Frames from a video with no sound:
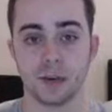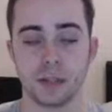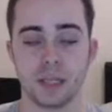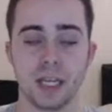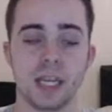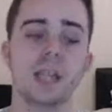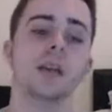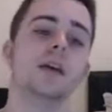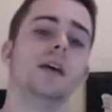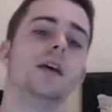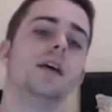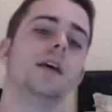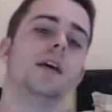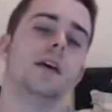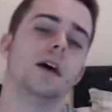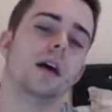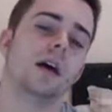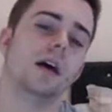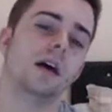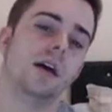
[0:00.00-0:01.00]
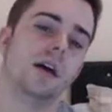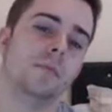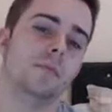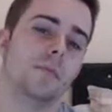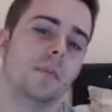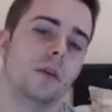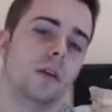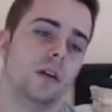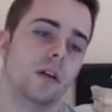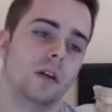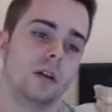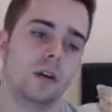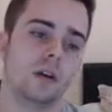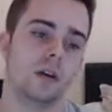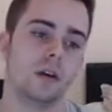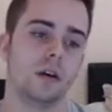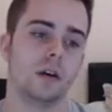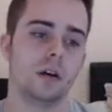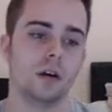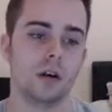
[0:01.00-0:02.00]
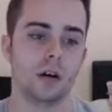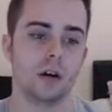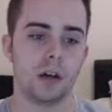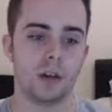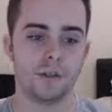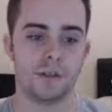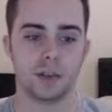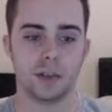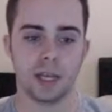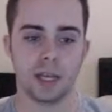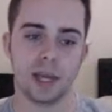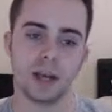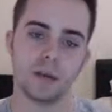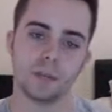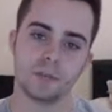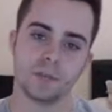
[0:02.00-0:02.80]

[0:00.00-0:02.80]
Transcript: T. Um, I feel like